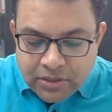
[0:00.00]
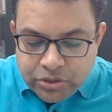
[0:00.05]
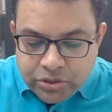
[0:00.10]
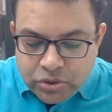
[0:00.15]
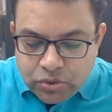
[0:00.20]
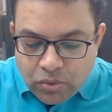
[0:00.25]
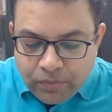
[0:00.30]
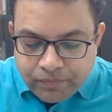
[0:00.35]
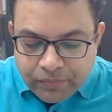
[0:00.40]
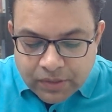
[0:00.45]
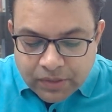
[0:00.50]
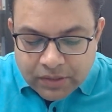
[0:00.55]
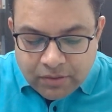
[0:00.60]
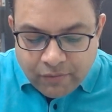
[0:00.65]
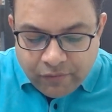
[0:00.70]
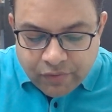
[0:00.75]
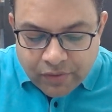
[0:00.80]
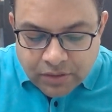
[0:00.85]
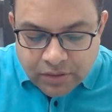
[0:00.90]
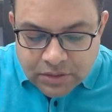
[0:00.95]
So the
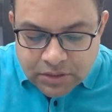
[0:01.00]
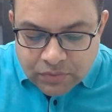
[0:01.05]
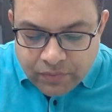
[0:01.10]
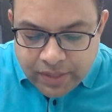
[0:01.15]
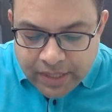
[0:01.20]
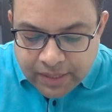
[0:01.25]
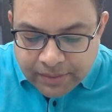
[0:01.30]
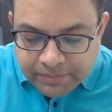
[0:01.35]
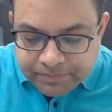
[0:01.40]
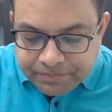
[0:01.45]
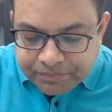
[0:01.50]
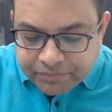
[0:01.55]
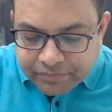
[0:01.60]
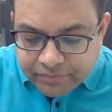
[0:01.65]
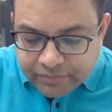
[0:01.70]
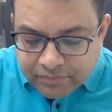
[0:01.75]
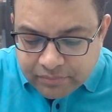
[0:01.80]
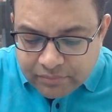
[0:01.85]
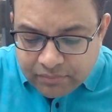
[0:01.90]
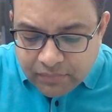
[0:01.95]
first way
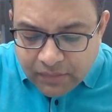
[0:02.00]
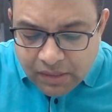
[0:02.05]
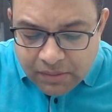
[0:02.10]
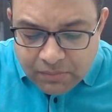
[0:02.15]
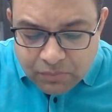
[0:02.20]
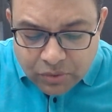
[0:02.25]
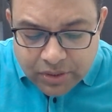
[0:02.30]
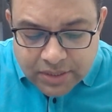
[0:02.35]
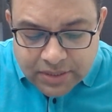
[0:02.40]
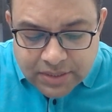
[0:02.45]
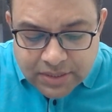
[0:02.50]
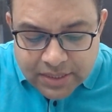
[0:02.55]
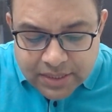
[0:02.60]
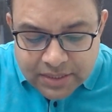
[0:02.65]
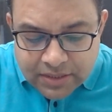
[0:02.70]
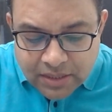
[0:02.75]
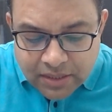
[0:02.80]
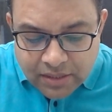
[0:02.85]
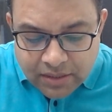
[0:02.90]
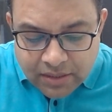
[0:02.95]
Buddha
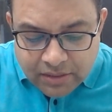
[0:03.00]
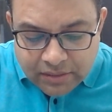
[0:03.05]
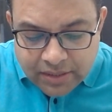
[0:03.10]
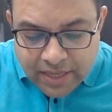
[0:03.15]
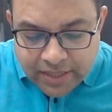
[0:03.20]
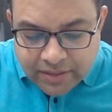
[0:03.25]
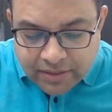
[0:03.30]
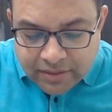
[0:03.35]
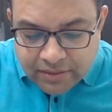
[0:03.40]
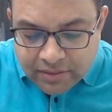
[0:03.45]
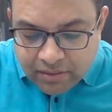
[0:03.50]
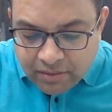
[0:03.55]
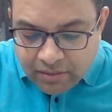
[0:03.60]
says that